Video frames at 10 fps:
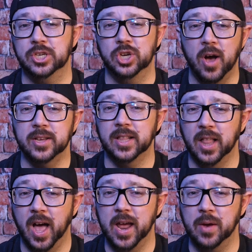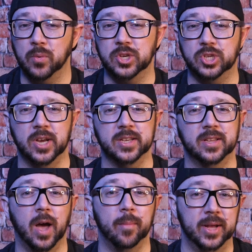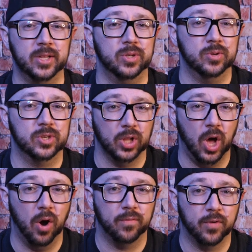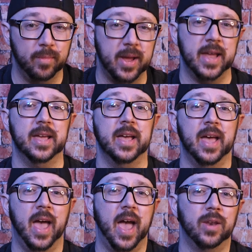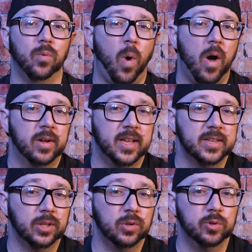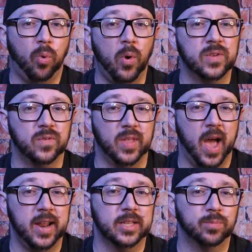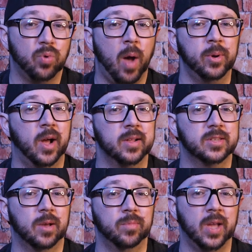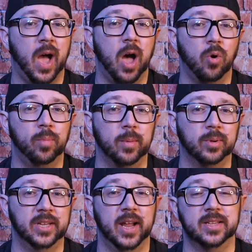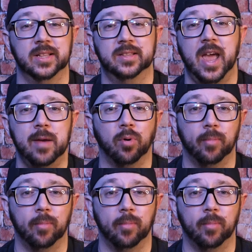Jaws of the Lion was just a bit too slow for me, and while it doesn't lose points for that, it's probably not something I will be able to get to the table